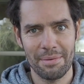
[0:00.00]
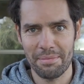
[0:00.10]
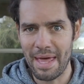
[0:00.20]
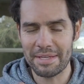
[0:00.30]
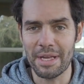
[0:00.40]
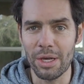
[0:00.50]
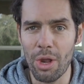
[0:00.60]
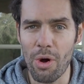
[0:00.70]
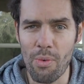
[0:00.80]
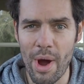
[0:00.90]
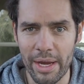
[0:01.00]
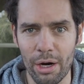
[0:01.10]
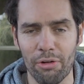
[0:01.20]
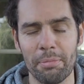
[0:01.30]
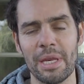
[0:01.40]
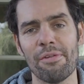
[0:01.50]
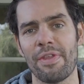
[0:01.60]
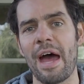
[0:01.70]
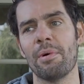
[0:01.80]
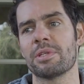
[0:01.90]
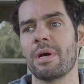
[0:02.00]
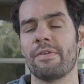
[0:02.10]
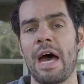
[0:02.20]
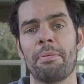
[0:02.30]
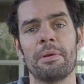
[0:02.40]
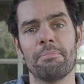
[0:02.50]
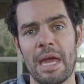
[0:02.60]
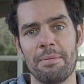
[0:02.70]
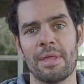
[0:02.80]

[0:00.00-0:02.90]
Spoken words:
that's a long way off. But if that were to ever happen, maybe